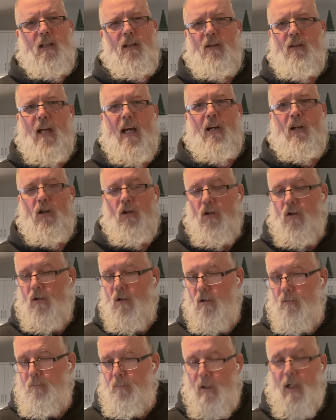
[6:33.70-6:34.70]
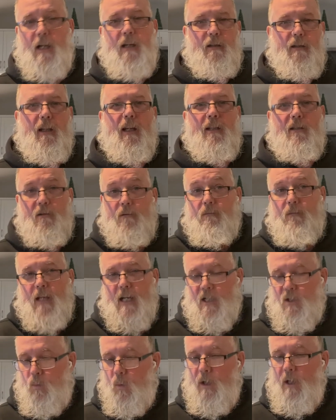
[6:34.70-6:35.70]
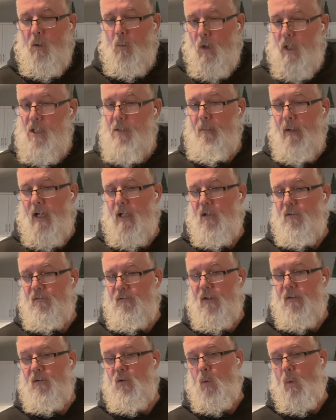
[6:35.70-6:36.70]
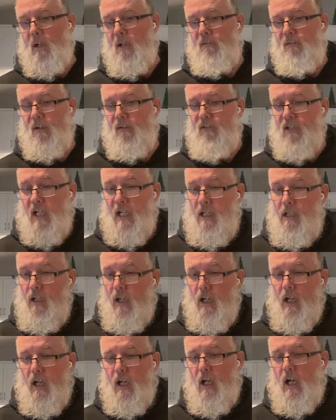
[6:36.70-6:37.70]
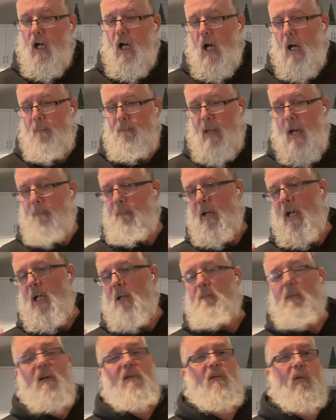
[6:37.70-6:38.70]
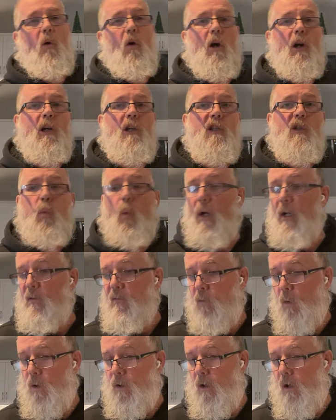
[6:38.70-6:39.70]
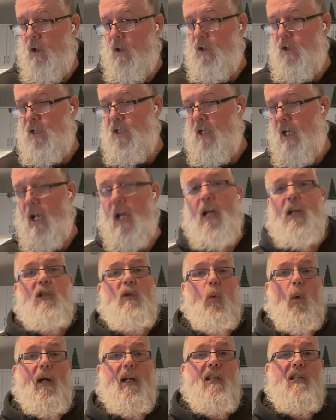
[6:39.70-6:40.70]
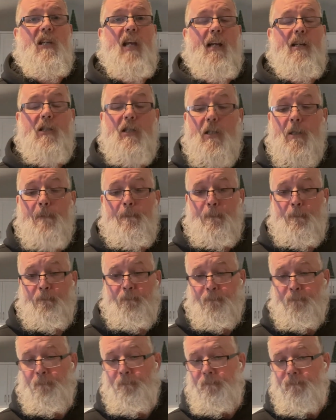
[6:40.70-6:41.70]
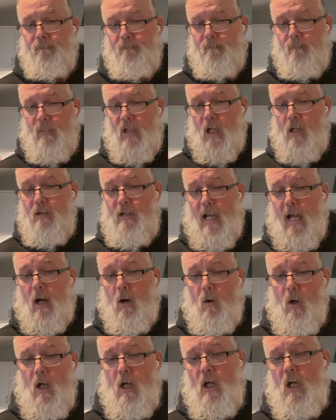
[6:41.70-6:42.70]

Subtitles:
that hurt, but that's what it was back in 2015. That paid me $424.20. Now,